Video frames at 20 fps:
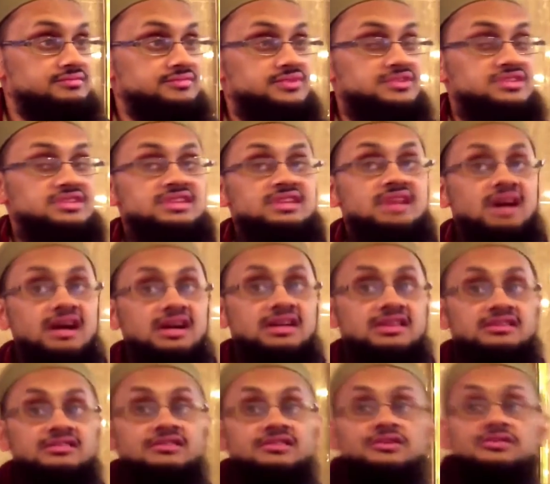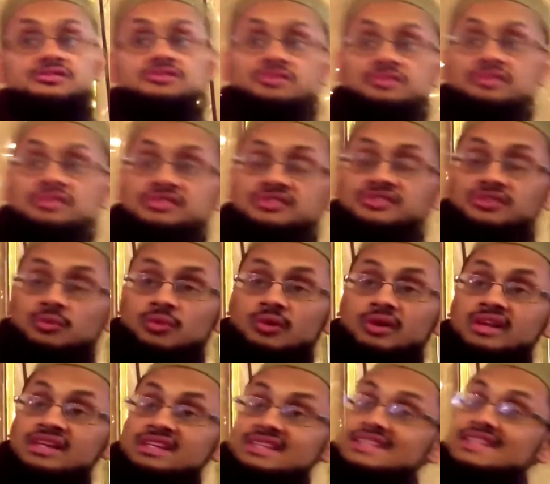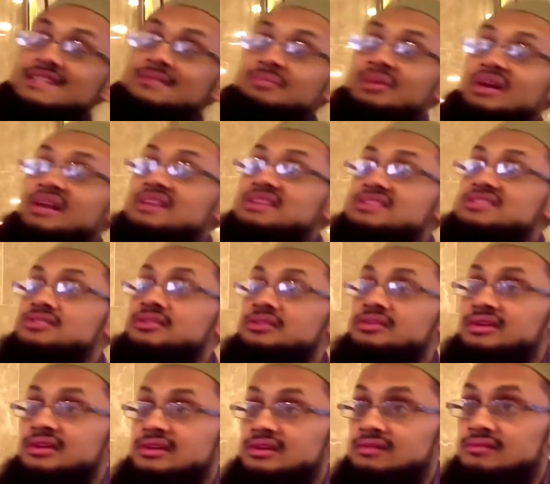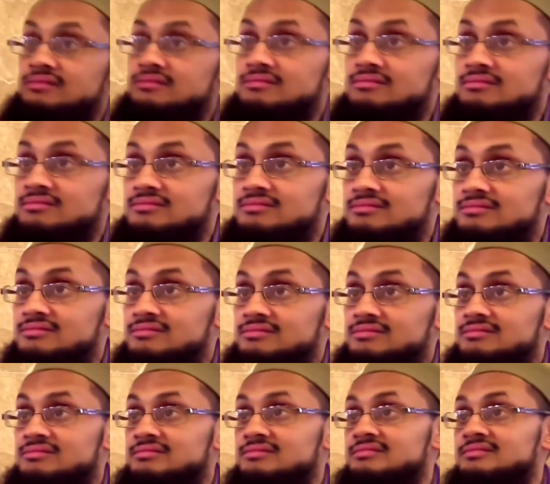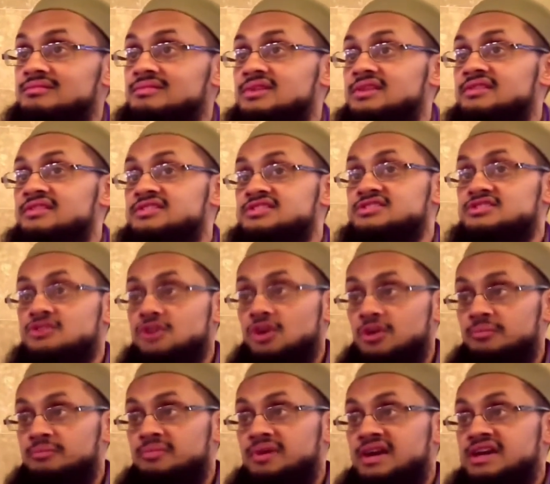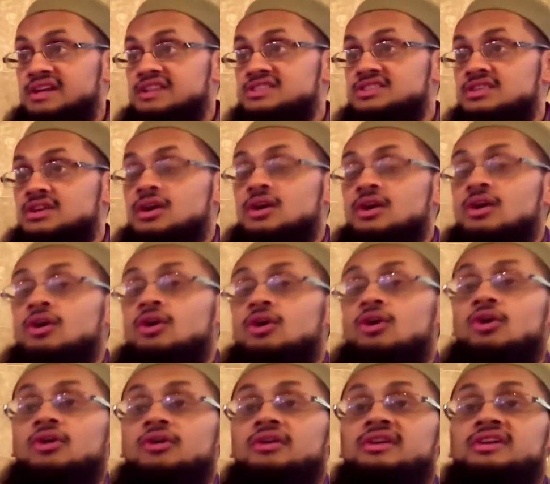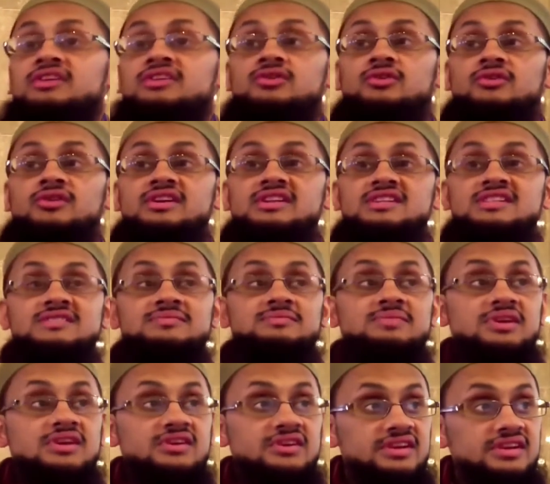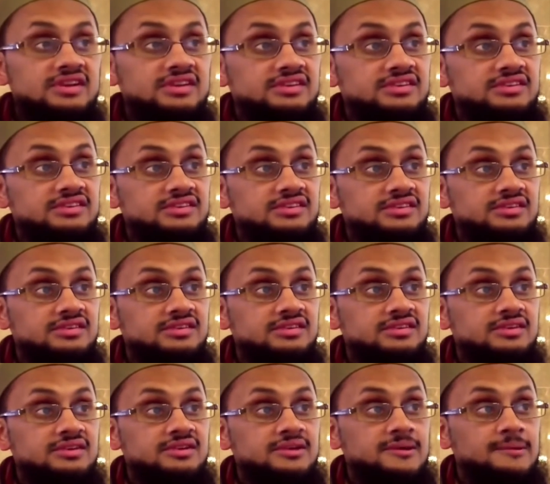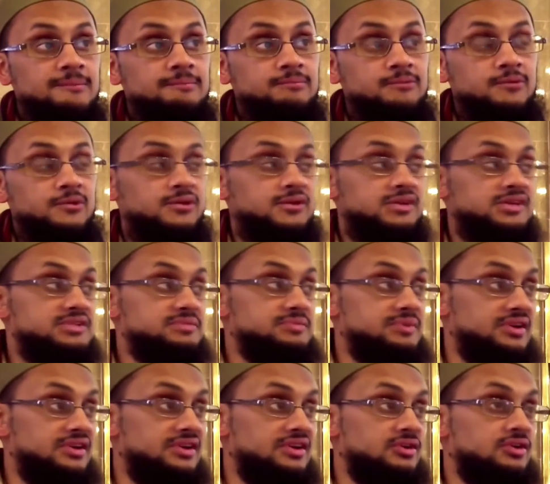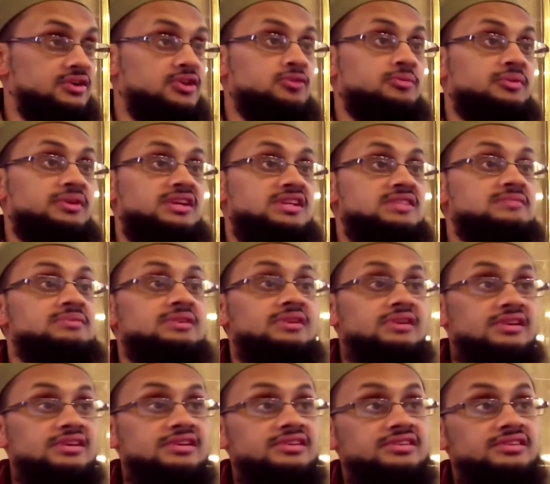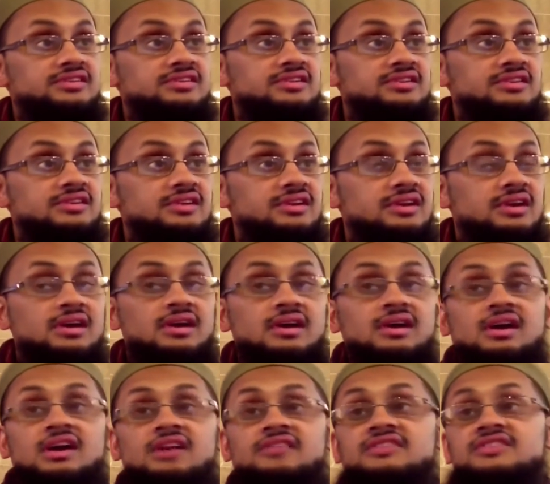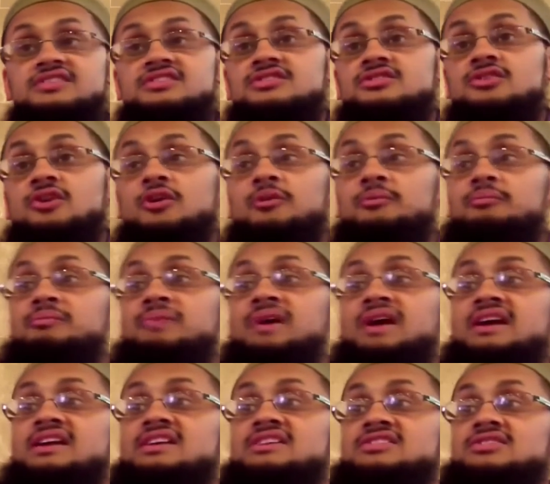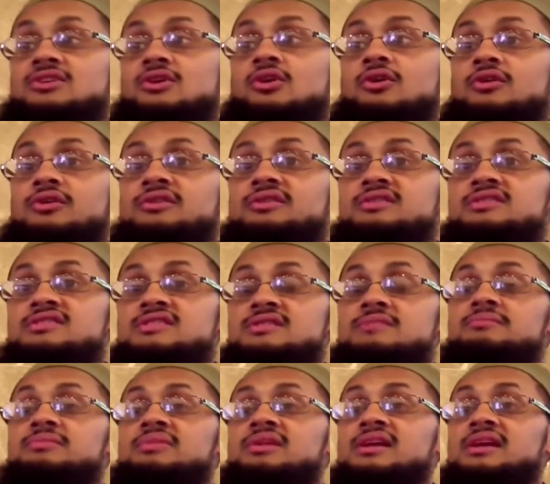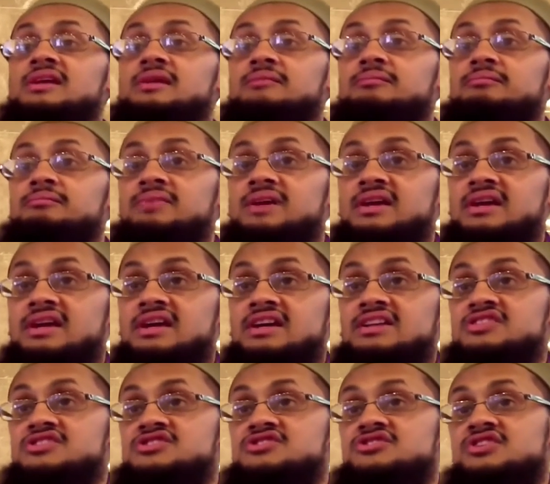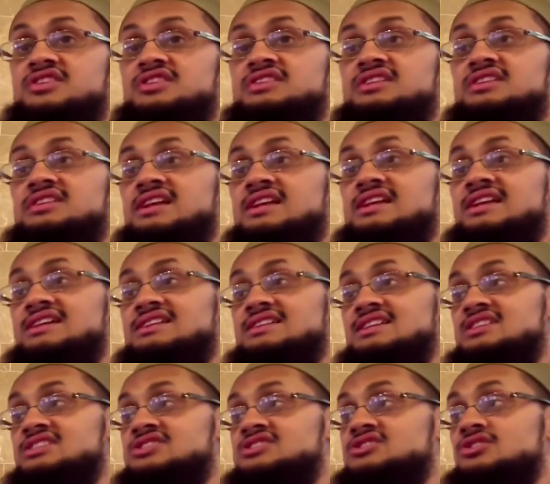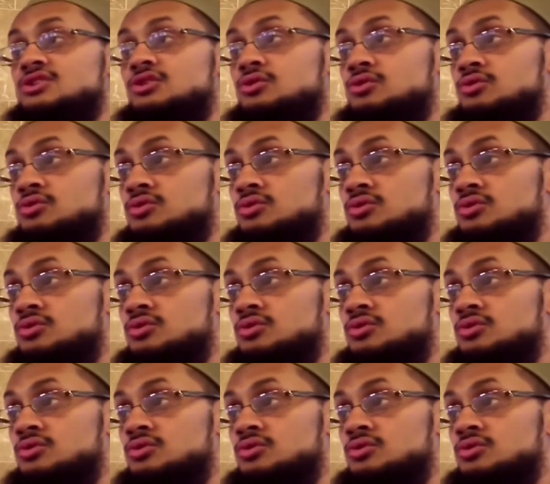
It's neither of those two things. So what is it based on then? If it's not based on your experience, or human experience, if it's not based on simply being instructed that it is so,